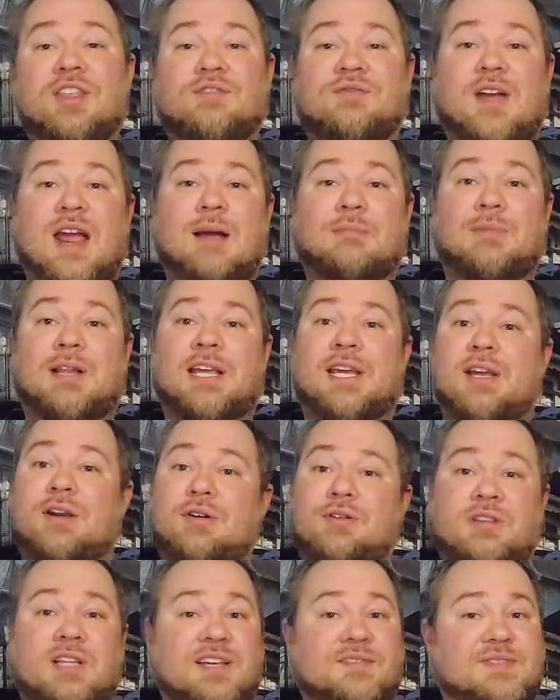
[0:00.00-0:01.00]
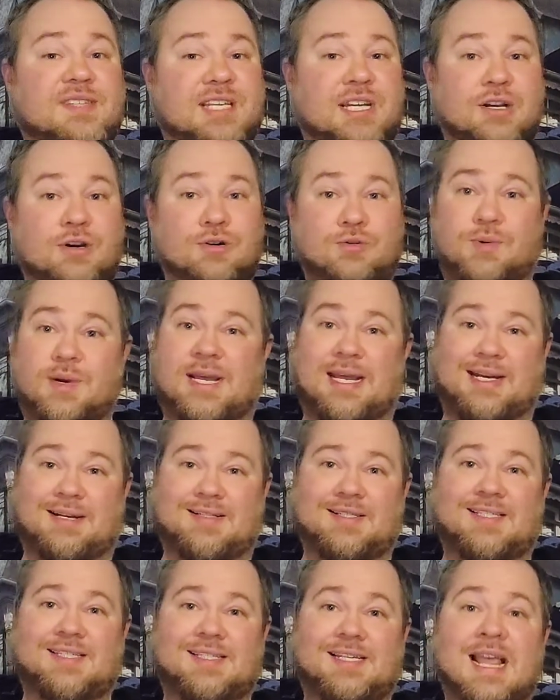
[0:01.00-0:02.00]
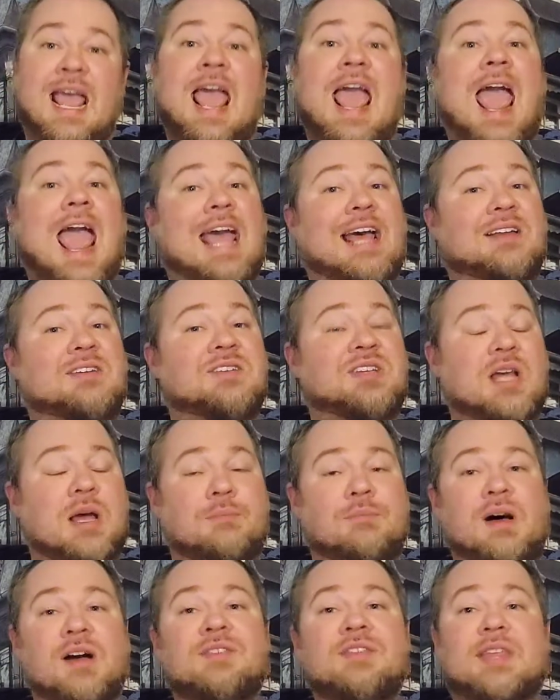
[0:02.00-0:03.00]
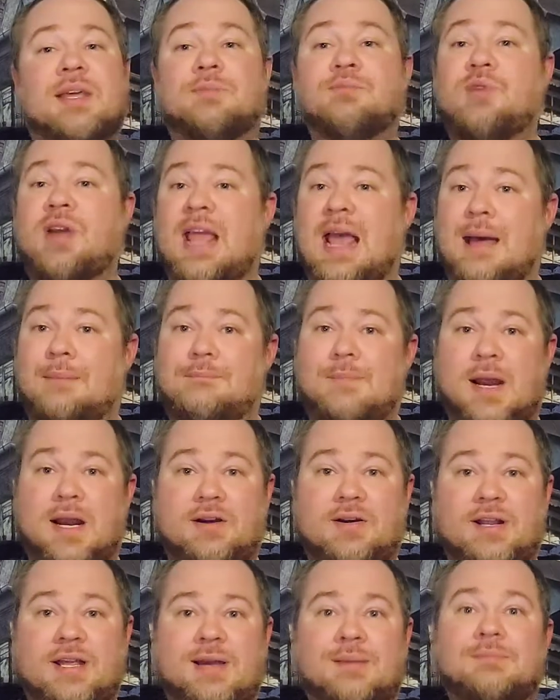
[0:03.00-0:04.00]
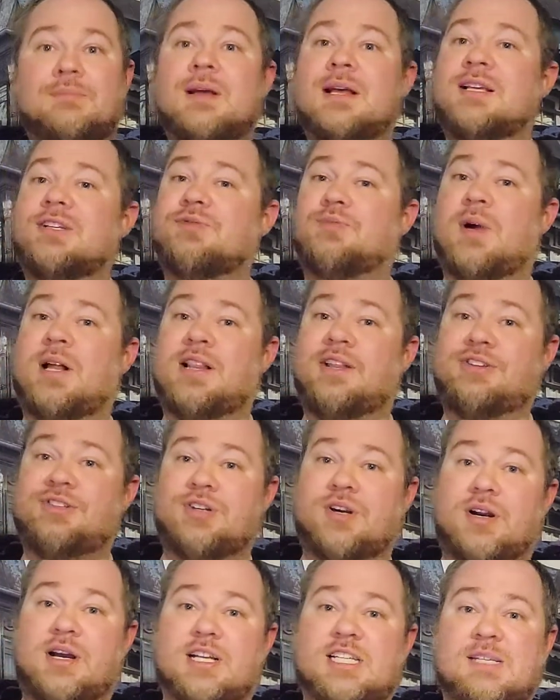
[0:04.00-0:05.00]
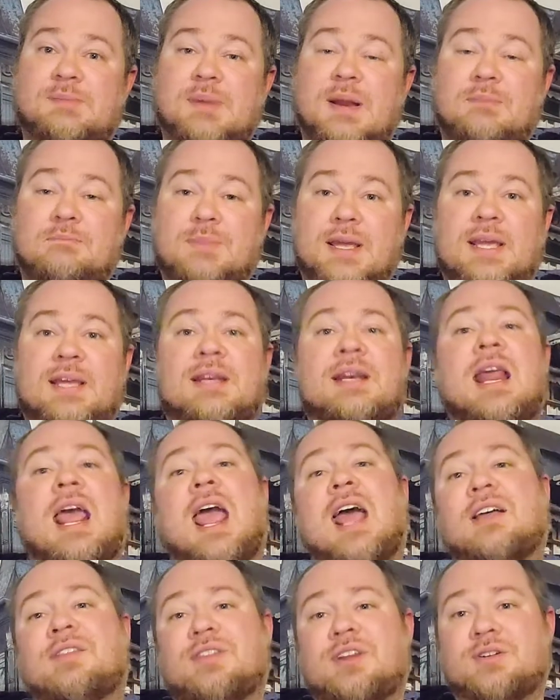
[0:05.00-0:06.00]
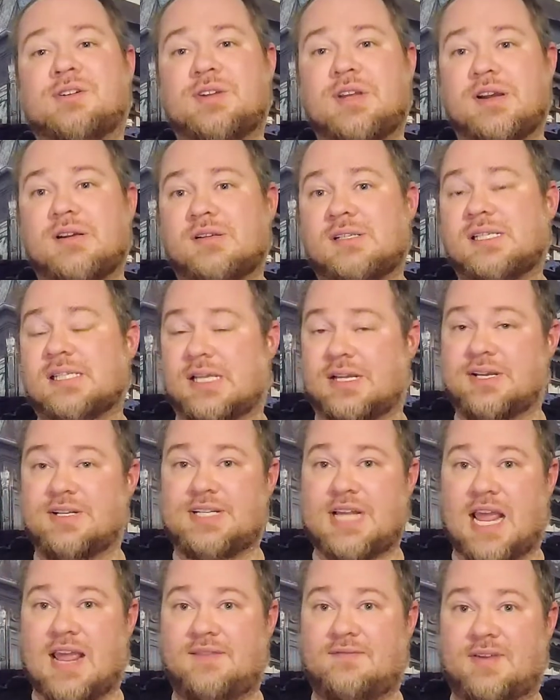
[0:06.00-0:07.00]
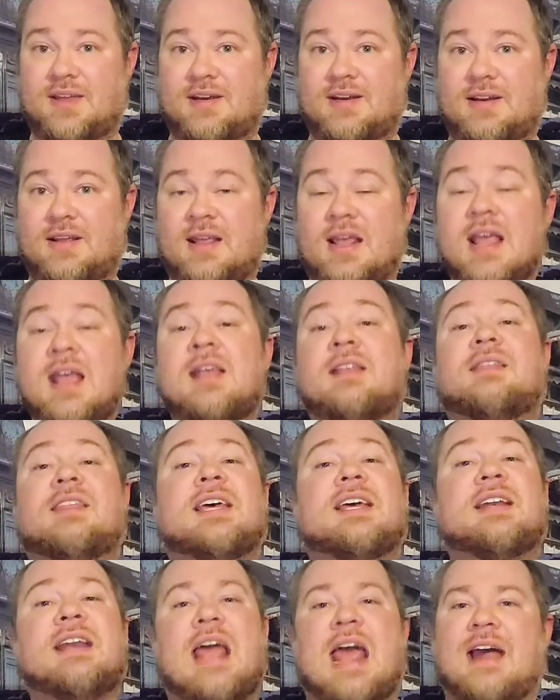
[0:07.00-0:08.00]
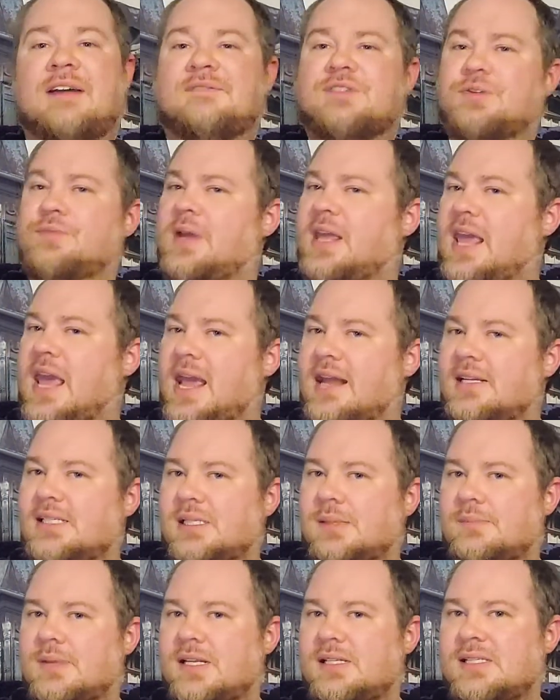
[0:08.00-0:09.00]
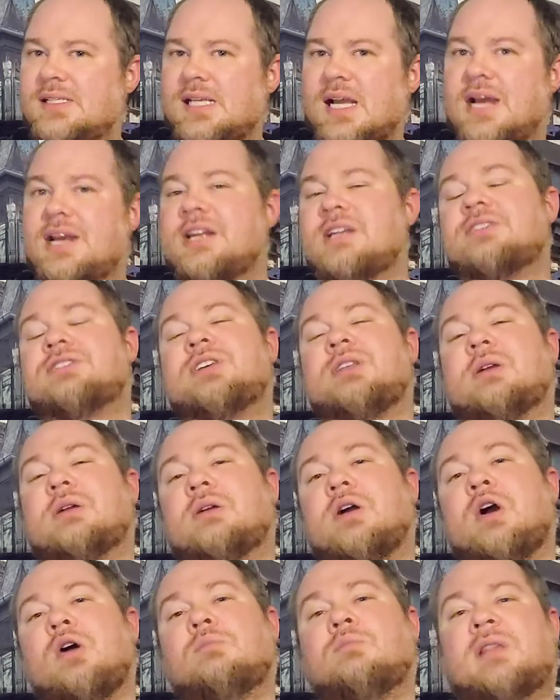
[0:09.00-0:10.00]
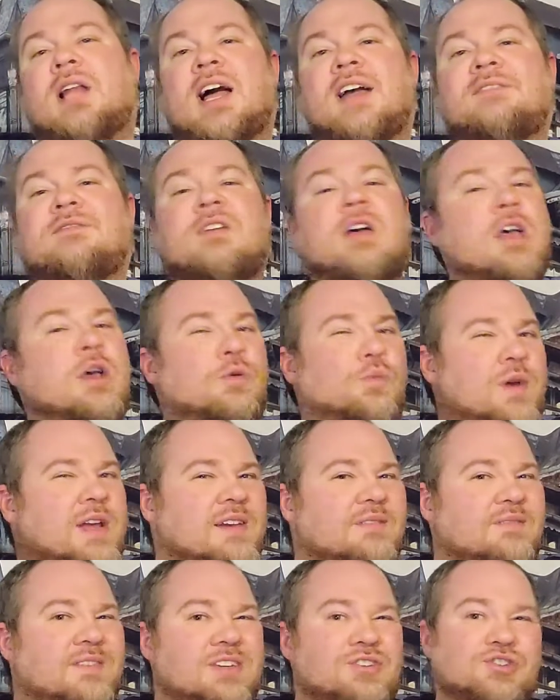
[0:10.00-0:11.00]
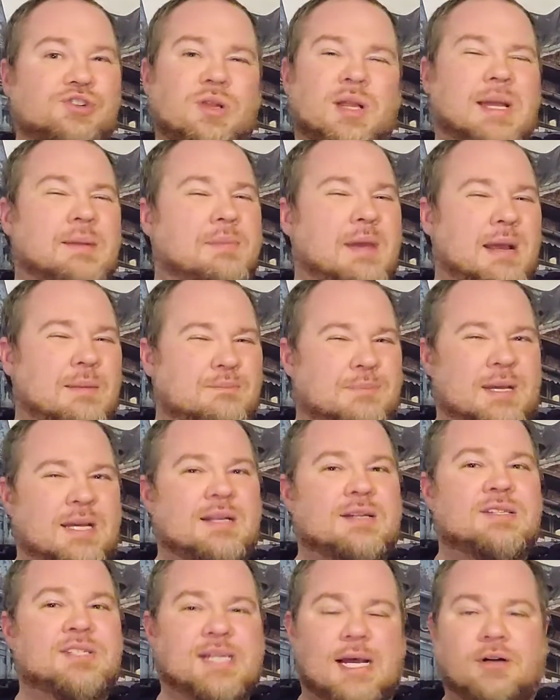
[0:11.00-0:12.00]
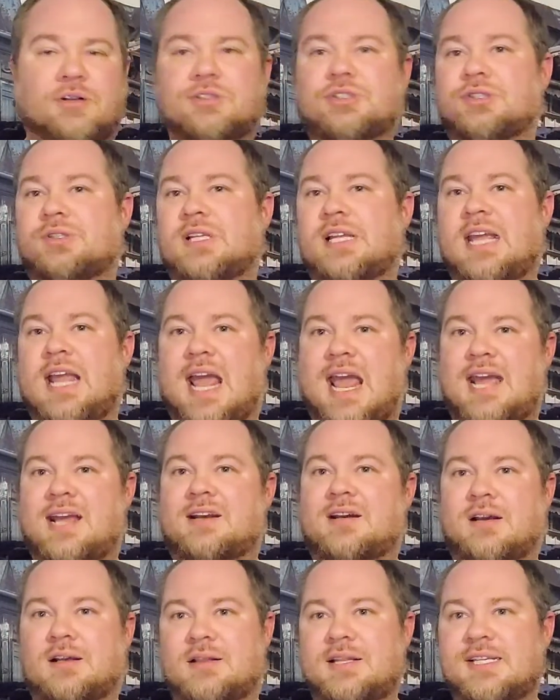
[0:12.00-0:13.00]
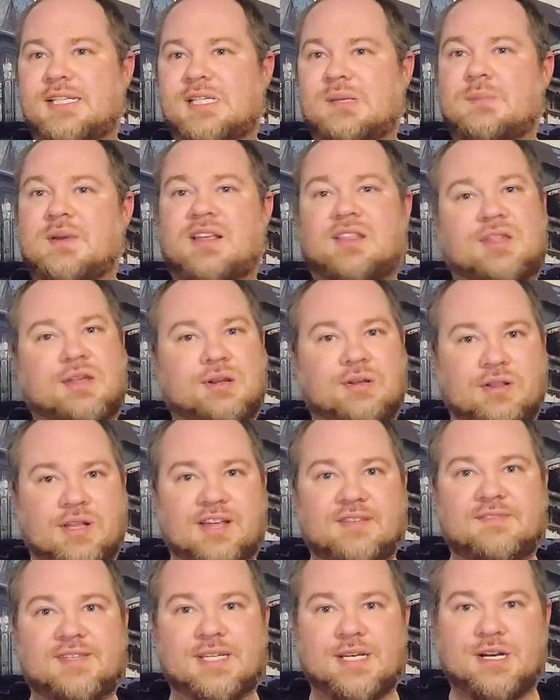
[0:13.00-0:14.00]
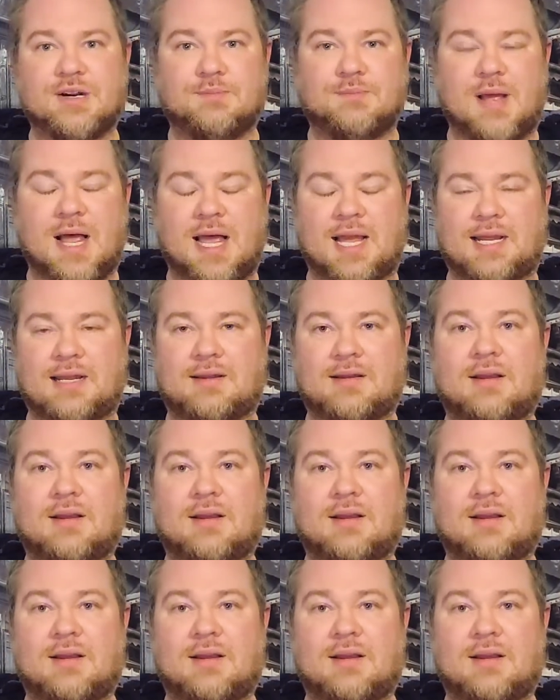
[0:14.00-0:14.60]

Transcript: family who lives in Queens, and among them we have Miriam, as well as her husband Ben, and their young son David. Then, after we gain some insight into their home life, we eventually meet Ben's elderly Aunt Elizabeth who lives nearby.